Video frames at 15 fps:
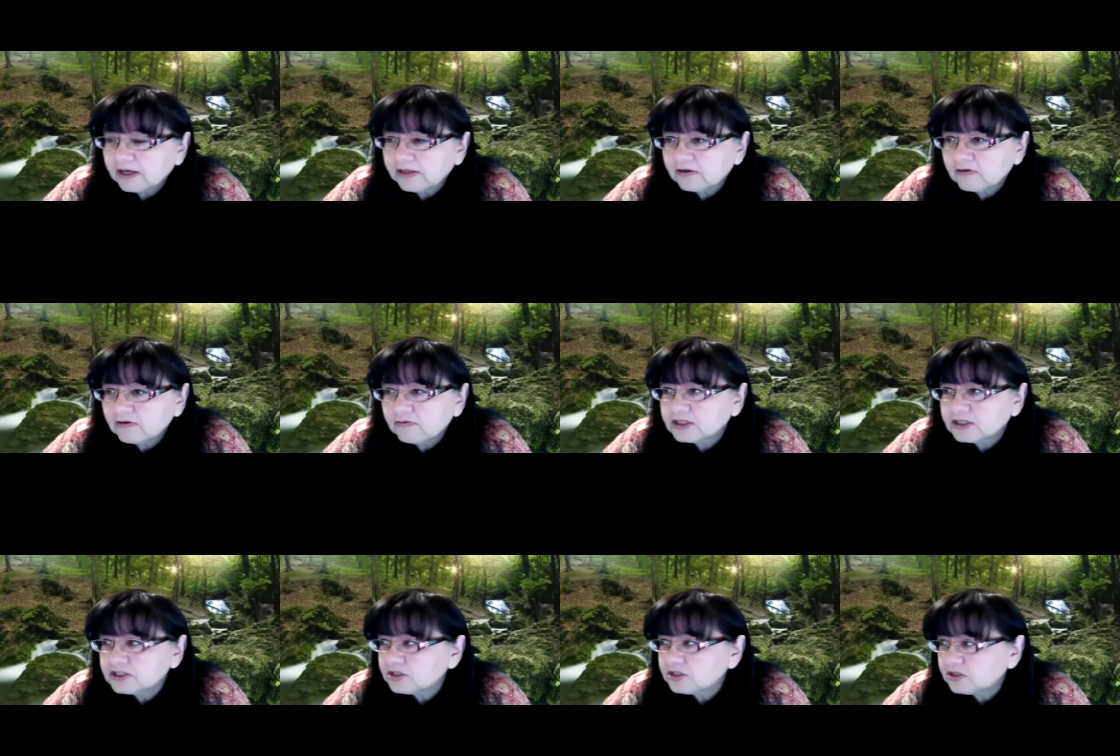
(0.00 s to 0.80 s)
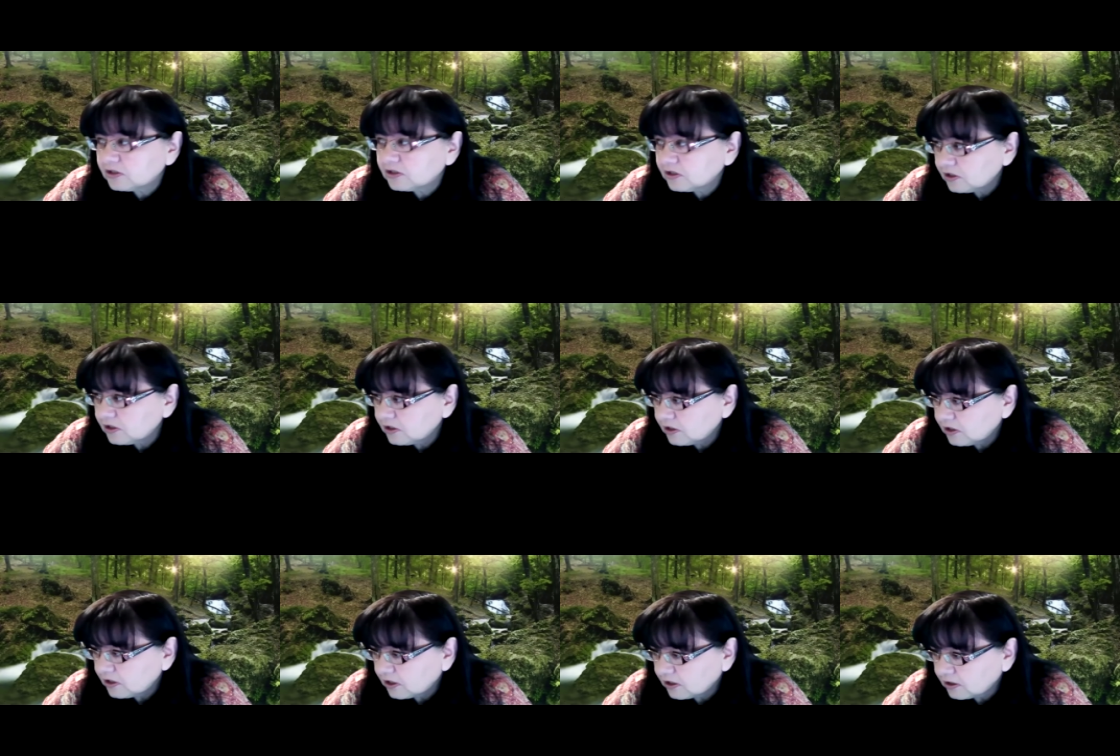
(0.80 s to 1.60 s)
okay, the question,
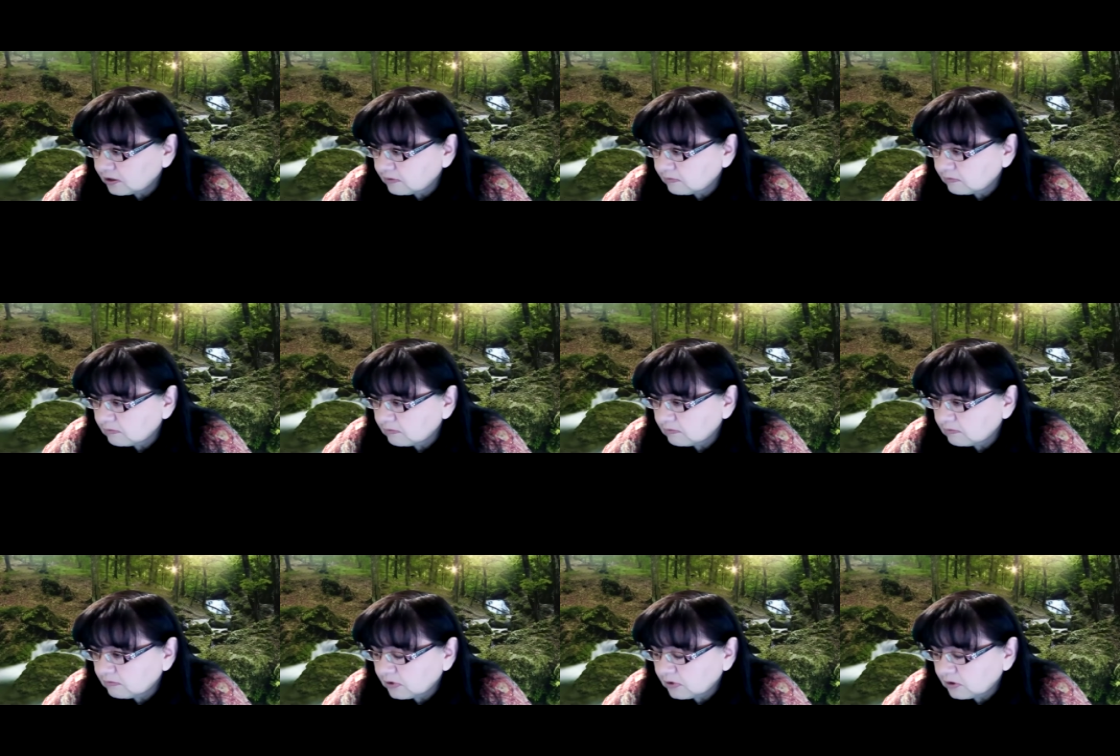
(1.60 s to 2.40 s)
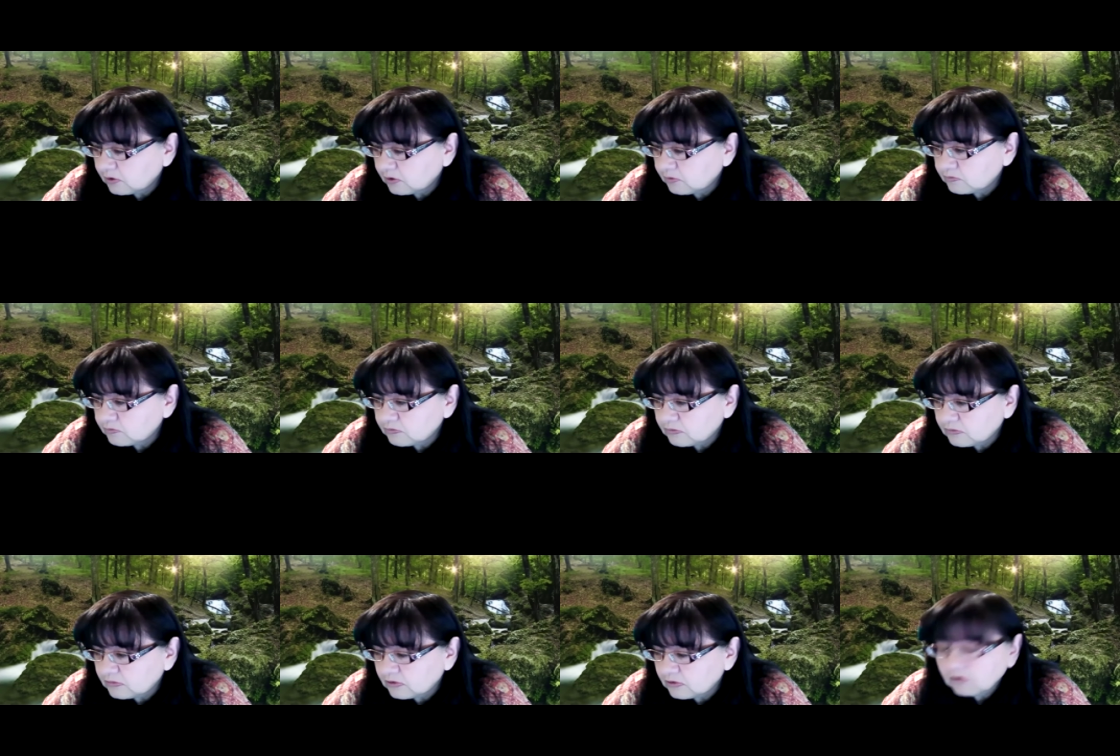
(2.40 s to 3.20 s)
um,
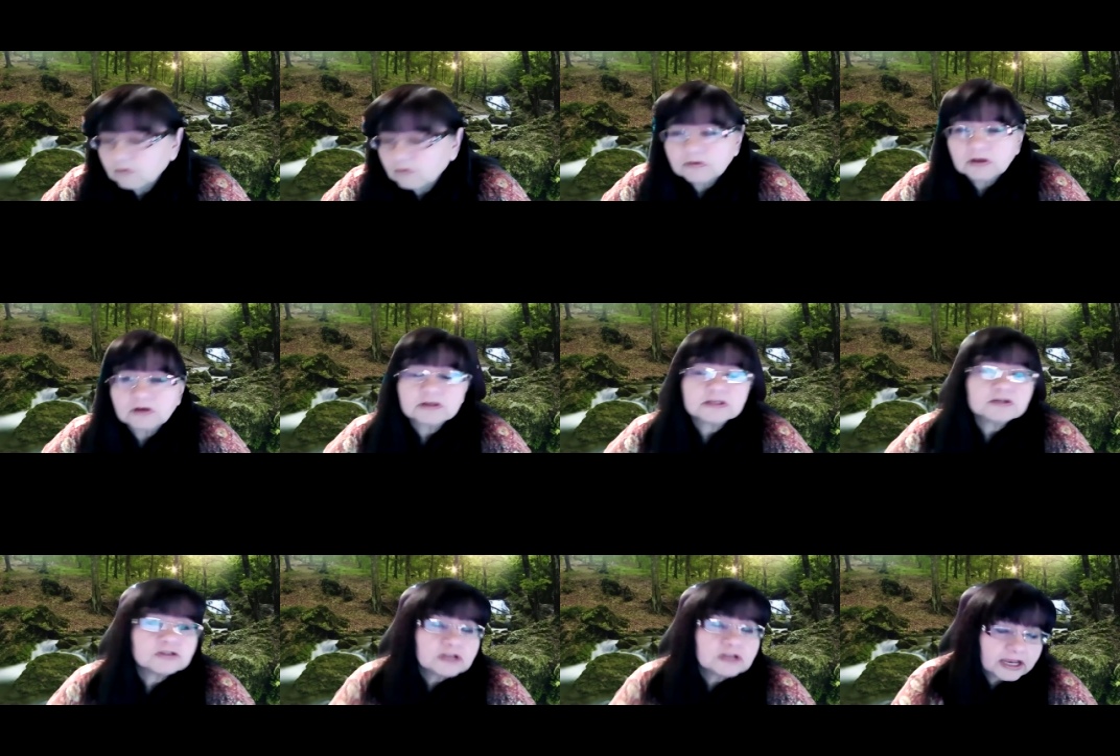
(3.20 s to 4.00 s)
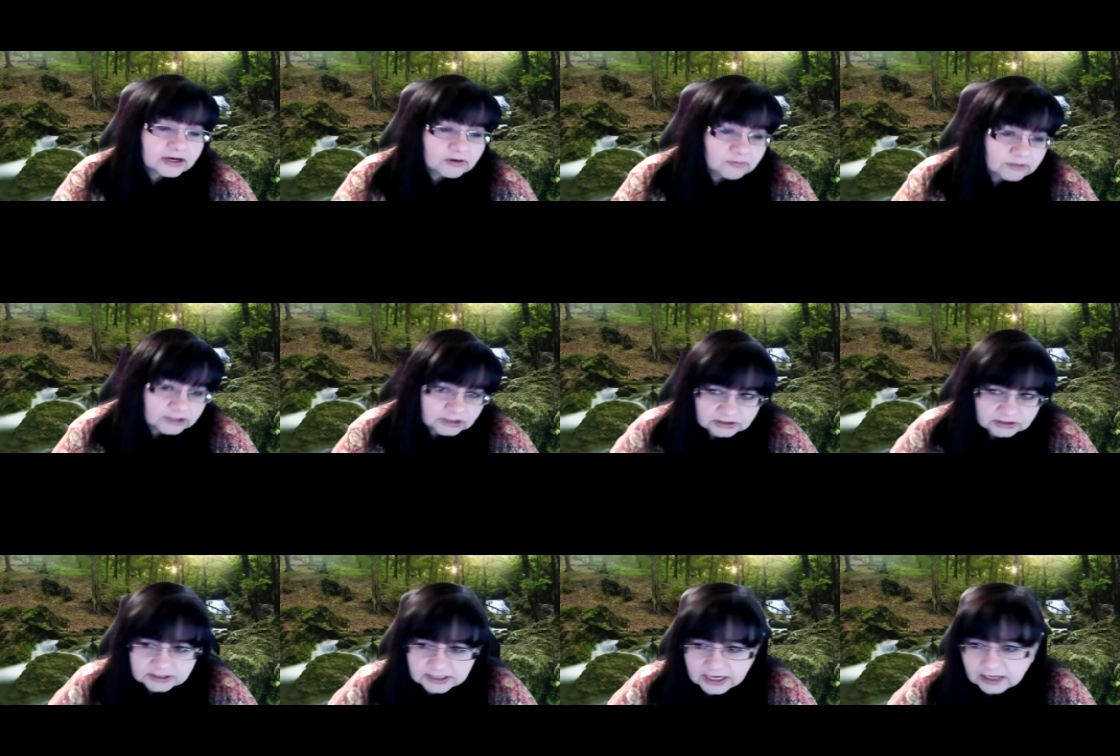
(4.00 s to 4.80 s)
there's a lot of
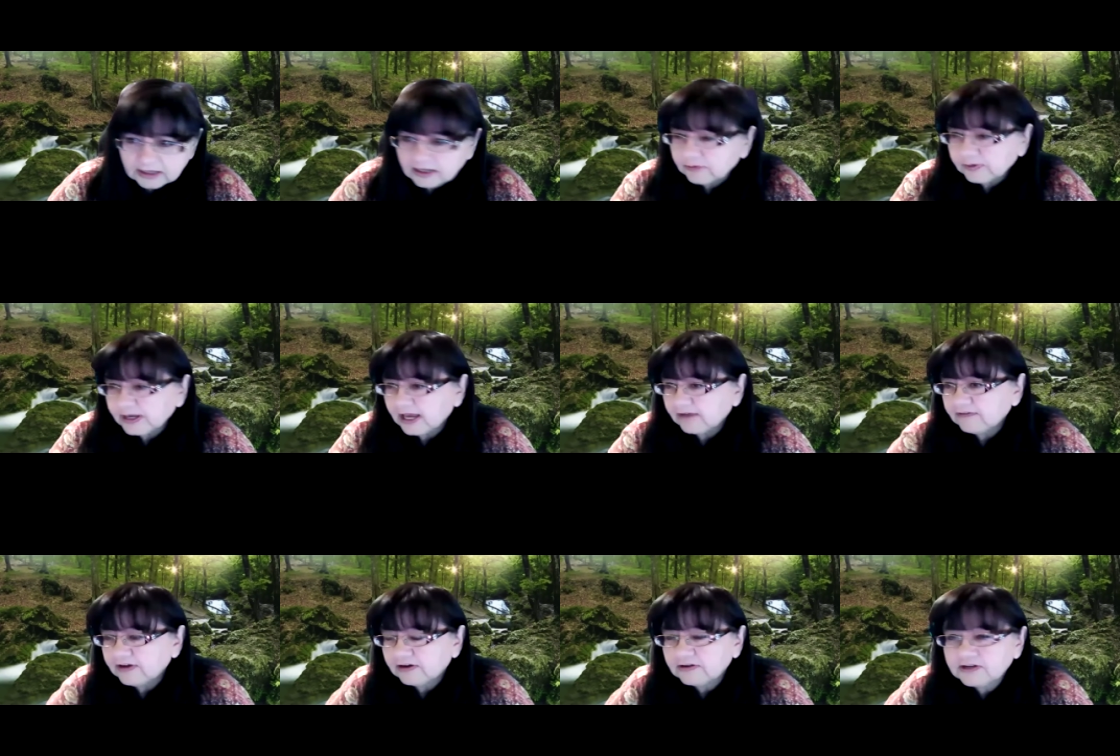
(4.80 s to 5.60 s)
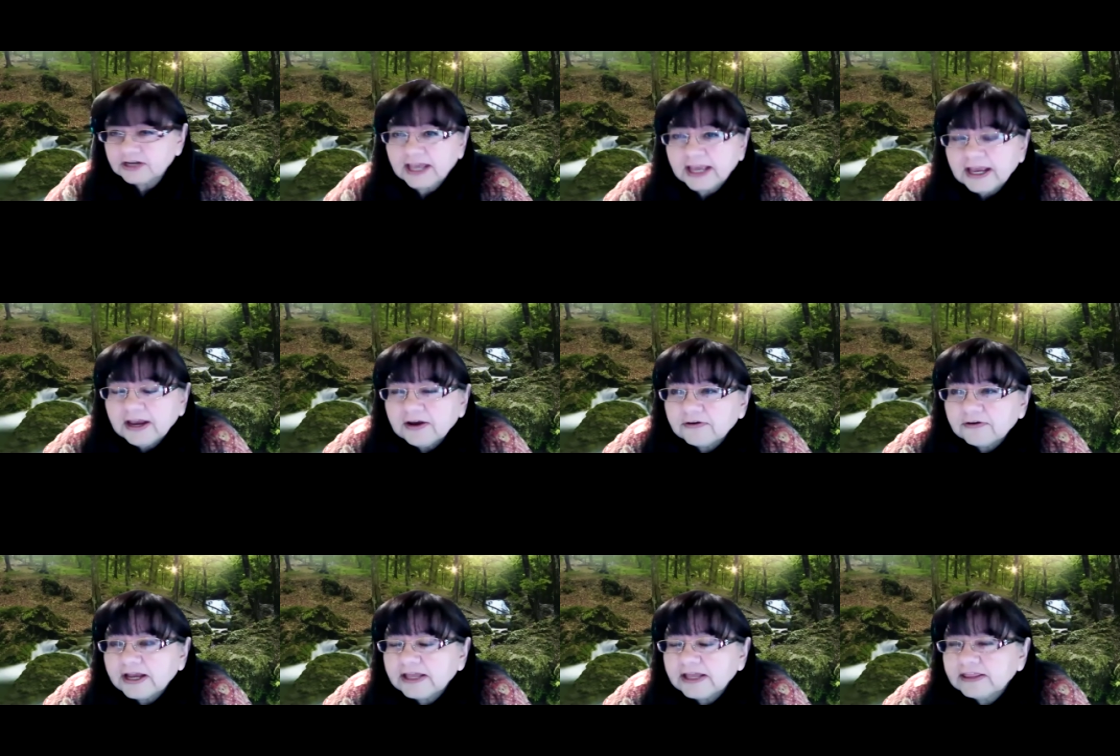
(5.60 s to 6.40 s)
questions, kind of like we have here today,
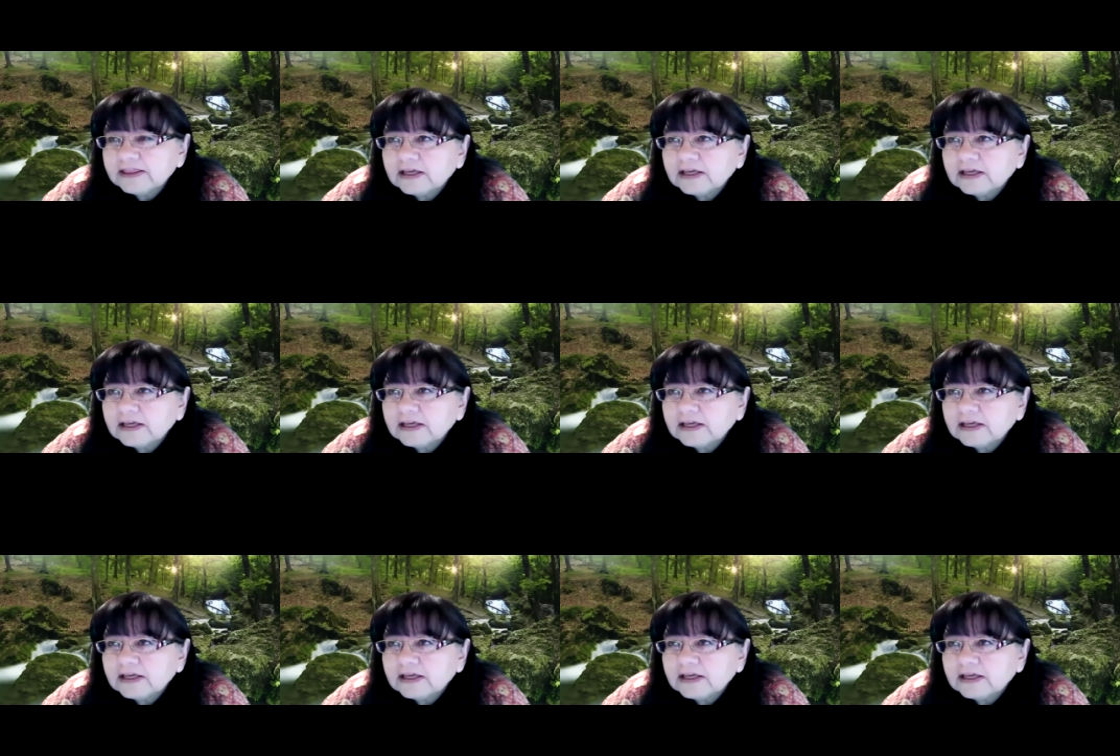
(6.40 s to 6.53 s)
right?